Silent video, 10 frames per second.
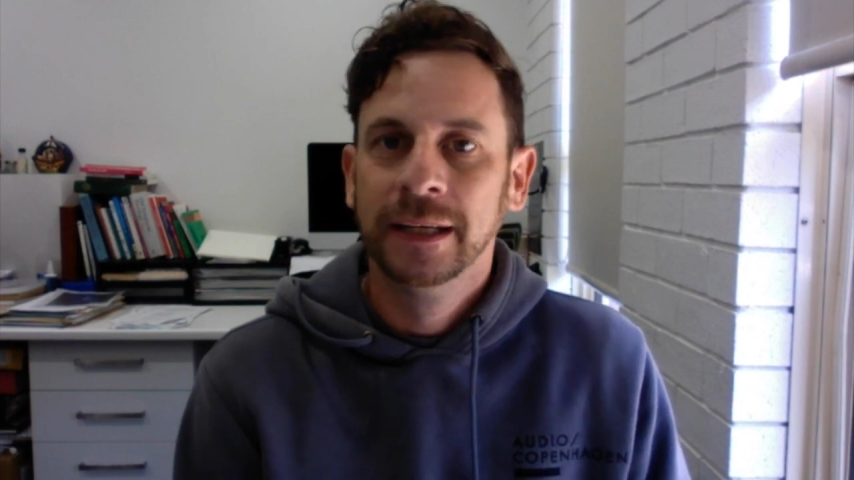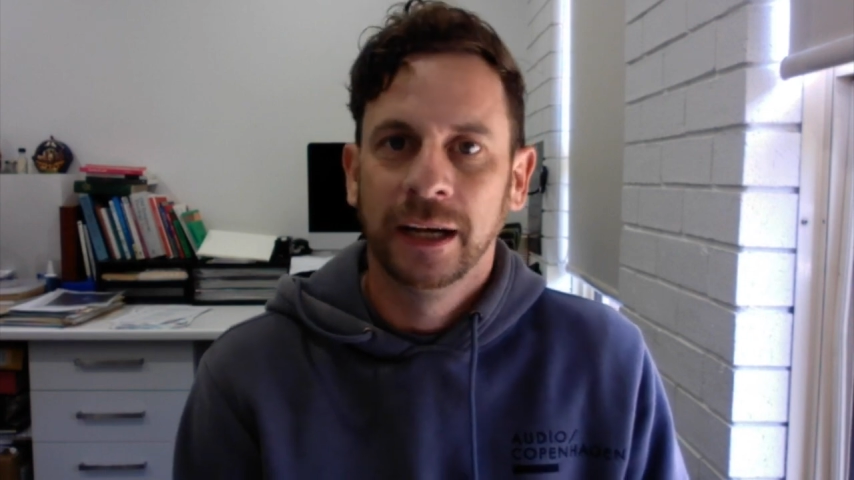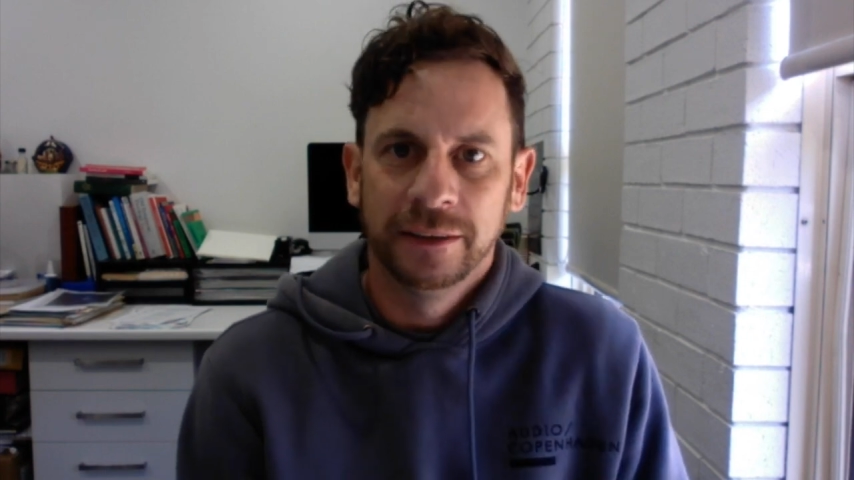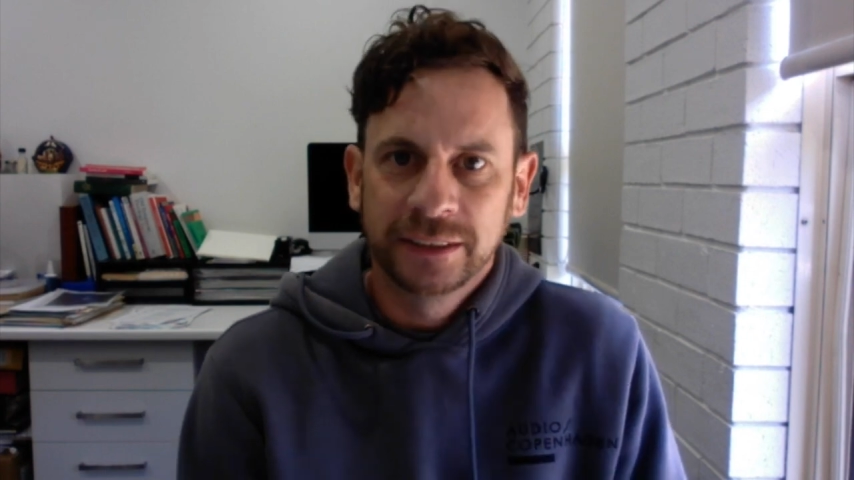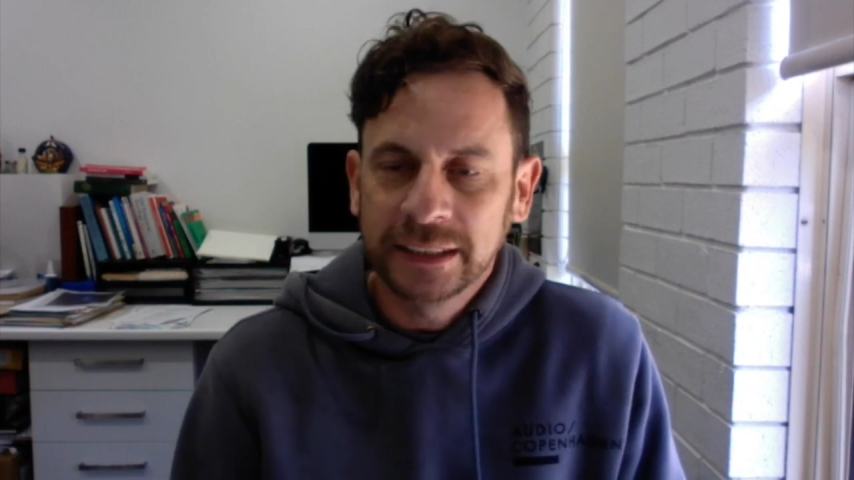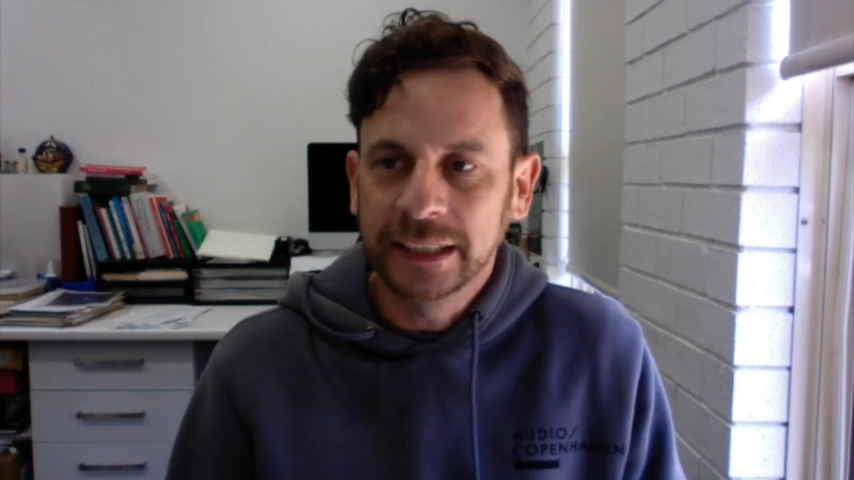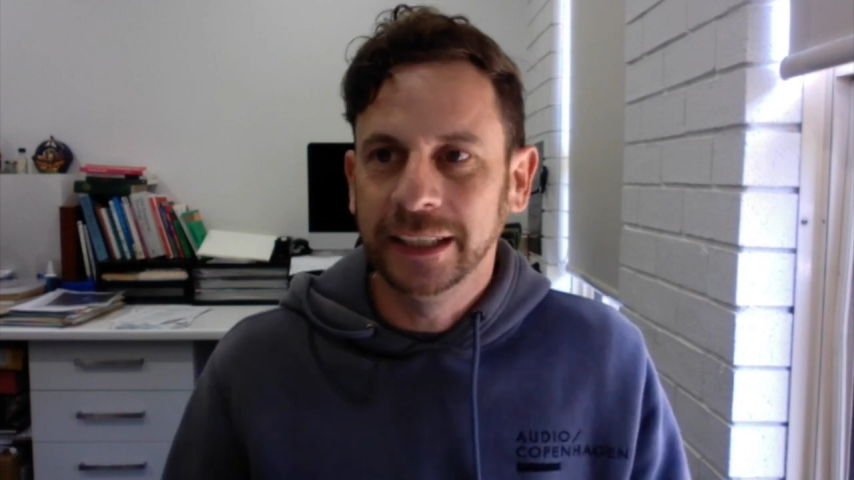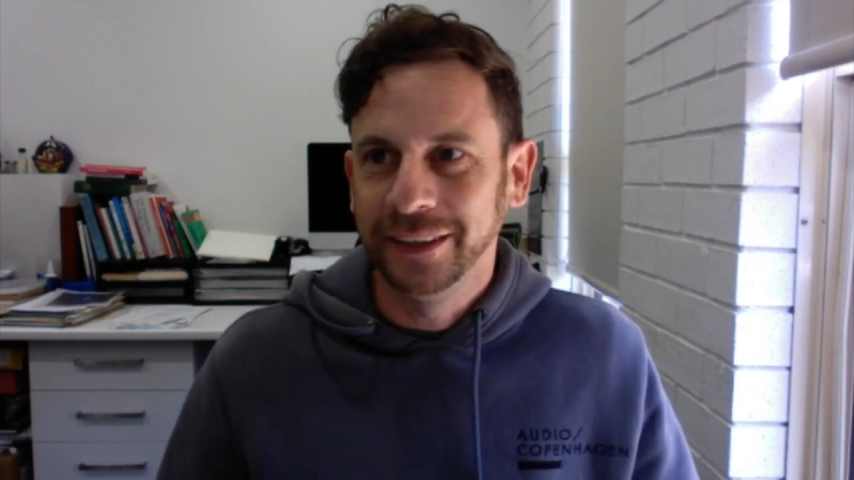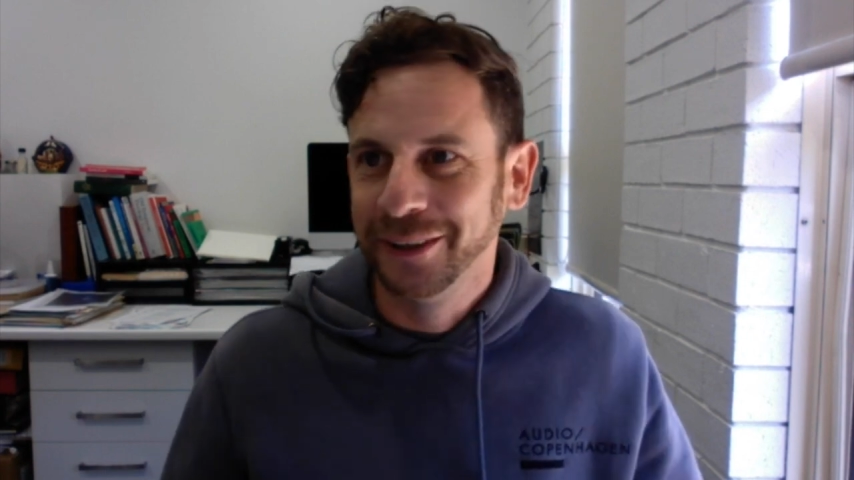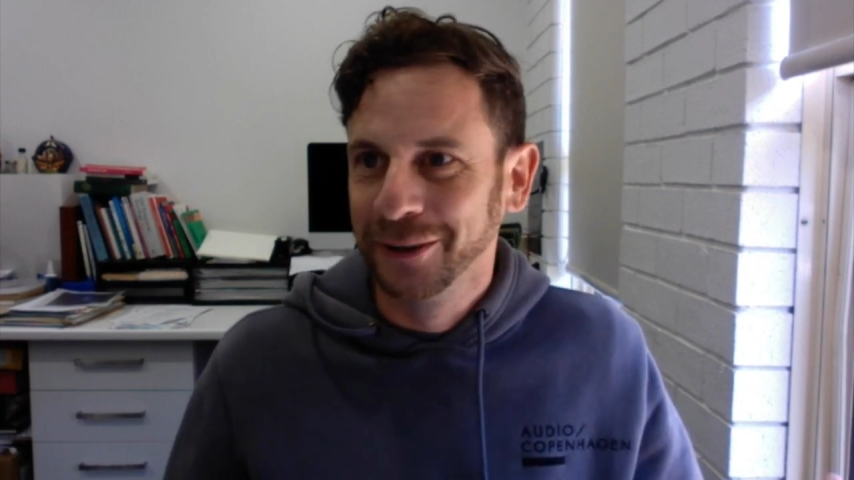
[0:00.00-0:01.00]
I've
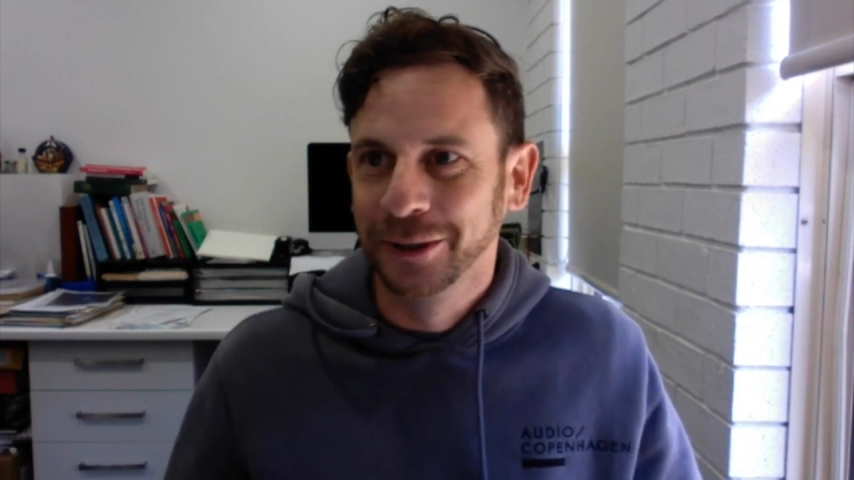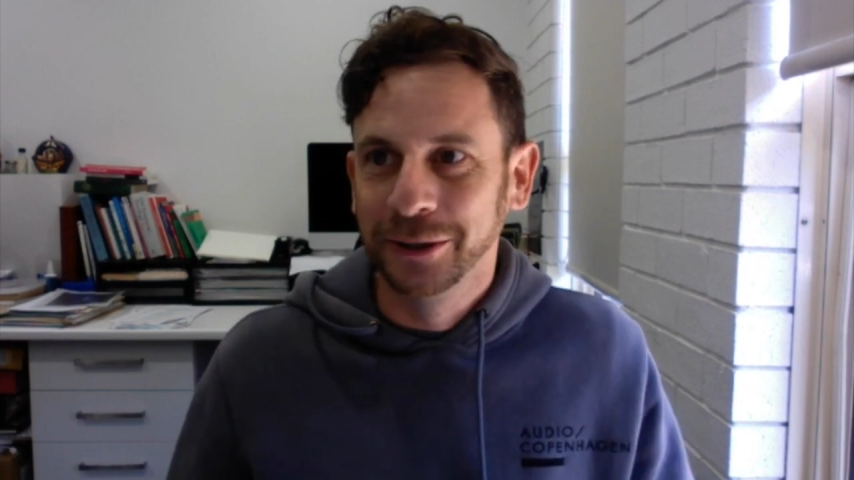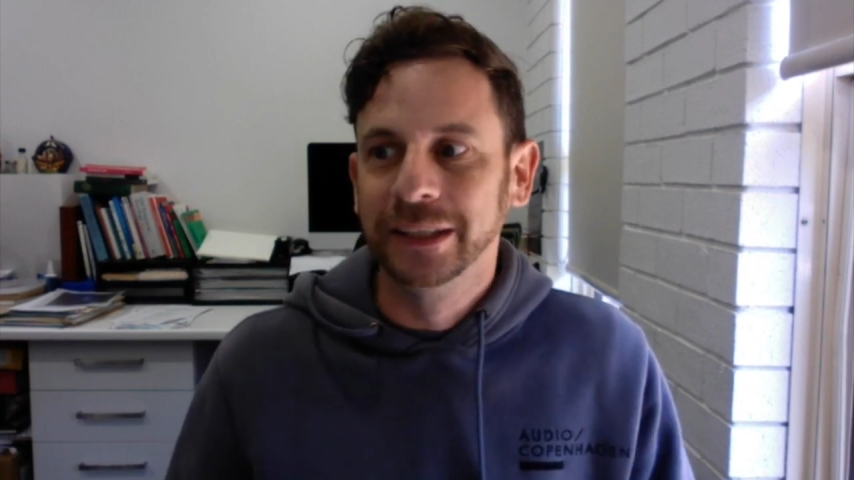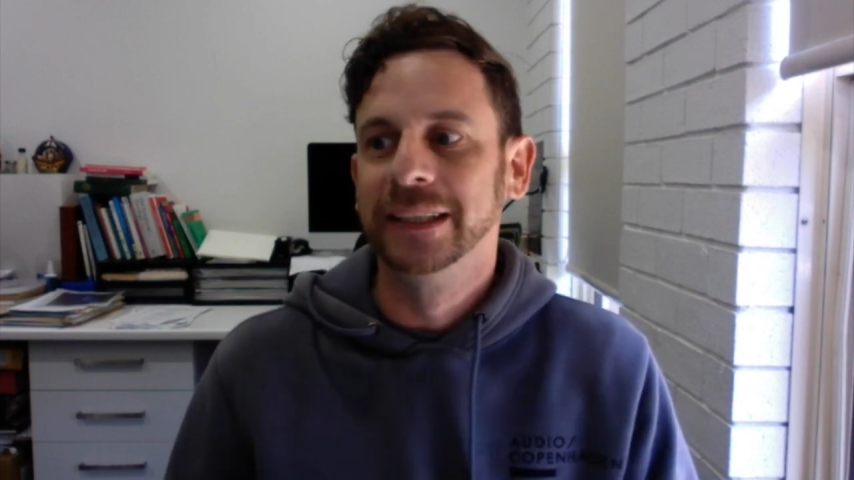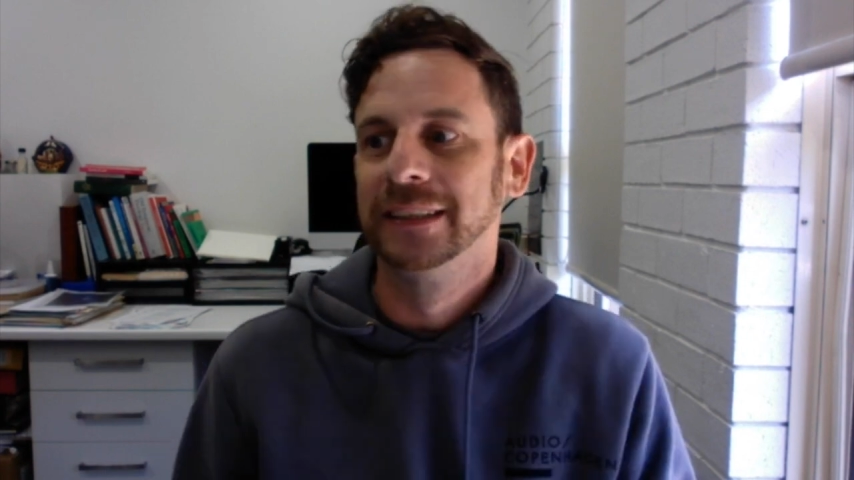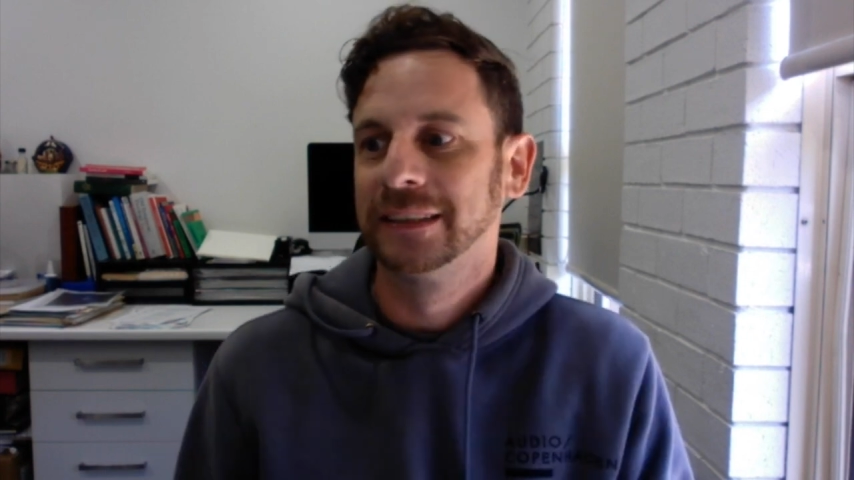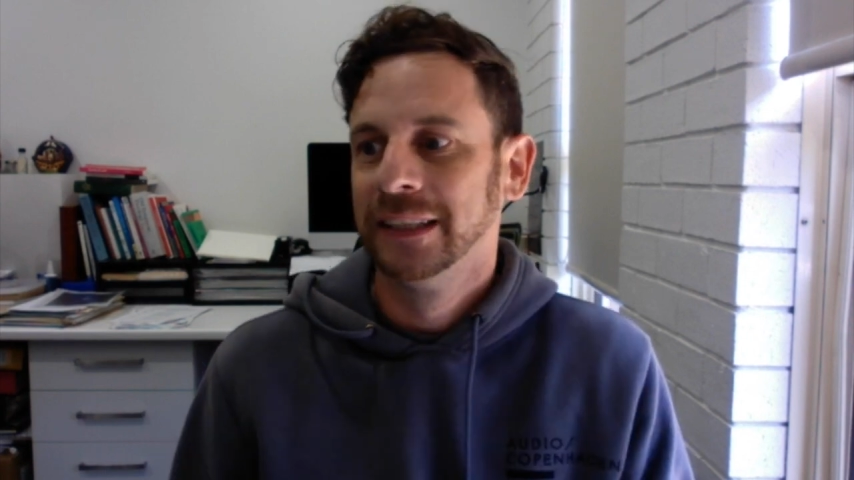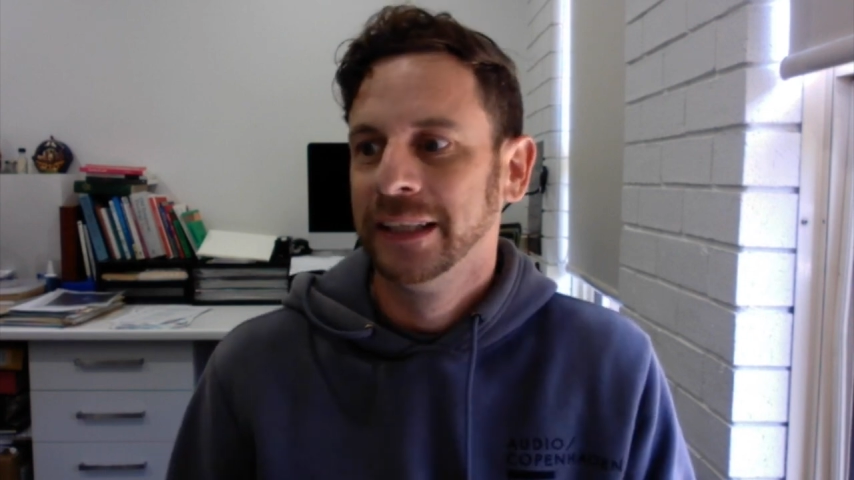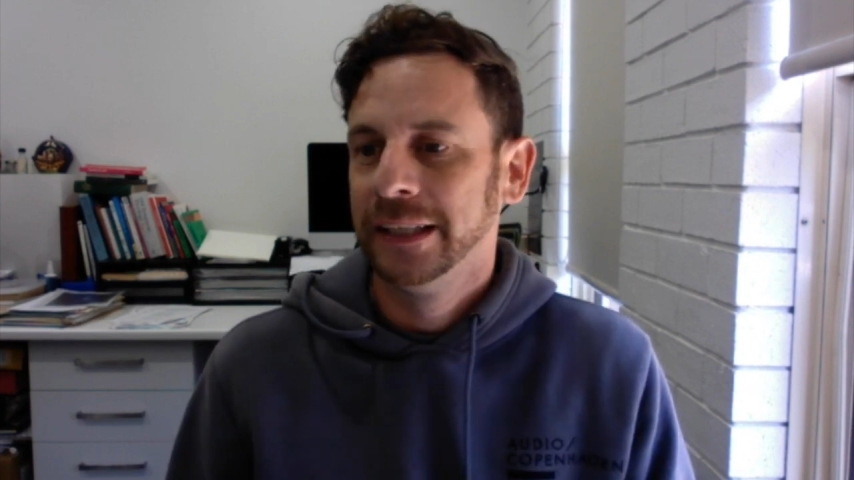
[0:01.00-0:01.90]
seen your goodness.